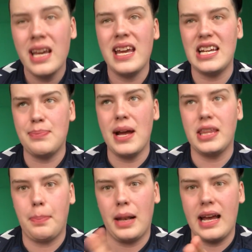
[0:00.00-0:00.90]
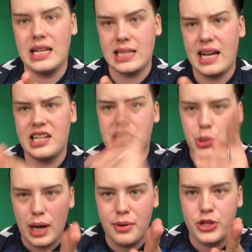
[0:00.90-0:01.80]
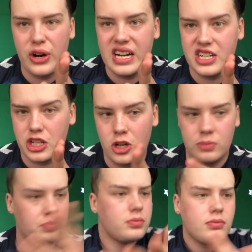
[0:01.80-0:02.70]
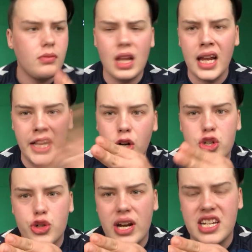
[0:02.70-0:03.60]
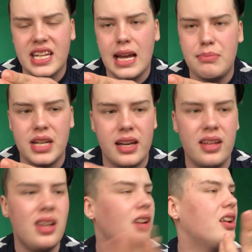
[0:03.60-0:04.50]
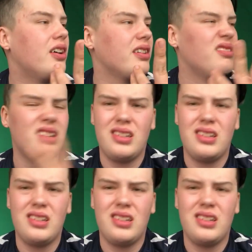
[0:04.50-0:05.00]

He's met the players, had a 2-hour training slot and gone straight into game day. Like,